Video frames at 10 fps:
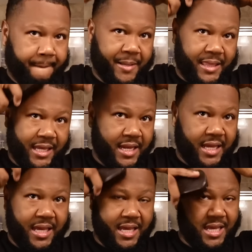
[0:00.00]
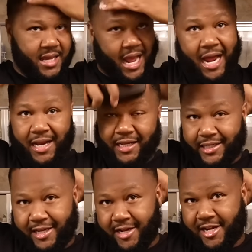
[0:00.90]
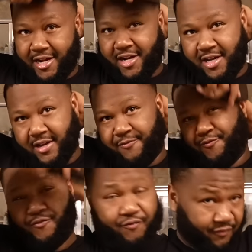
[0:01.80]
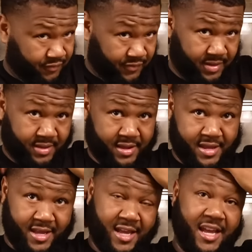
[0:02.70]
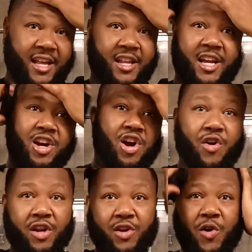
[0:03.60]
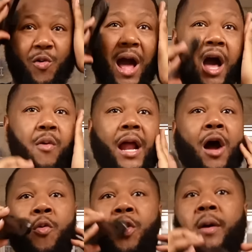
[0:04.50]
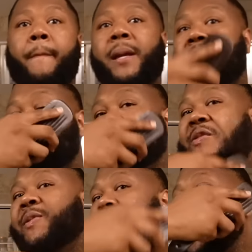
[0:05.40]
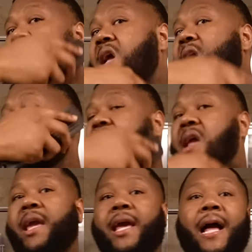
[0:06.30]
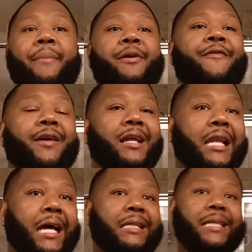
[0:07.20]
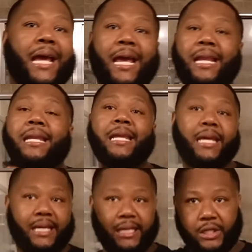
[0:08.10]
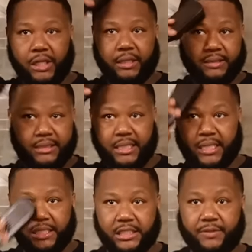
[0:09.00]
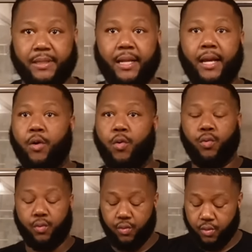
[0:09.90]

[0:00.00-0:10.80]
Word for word: But then again, I like to get a haircut and then go a little while without one, because when I get it cut again, I be feeling like that nigga. You know what I'm saying? It just be like, ooh.